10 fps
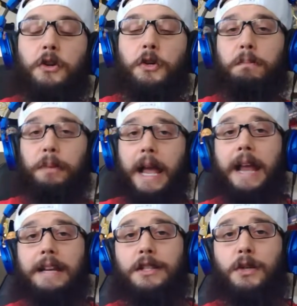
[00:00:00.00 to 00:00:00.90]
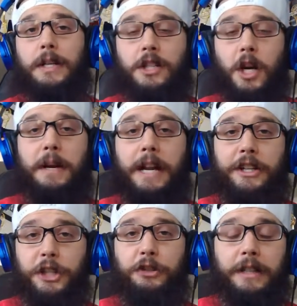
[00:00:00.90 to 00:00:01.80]
whose plan is to
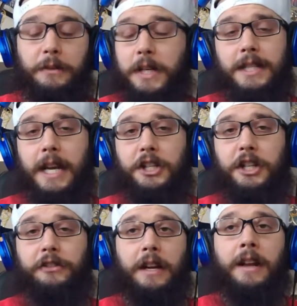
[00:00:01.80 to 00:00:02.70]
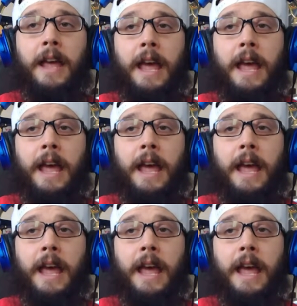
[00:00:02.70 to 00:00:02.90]
exterminate children. Witches hate children.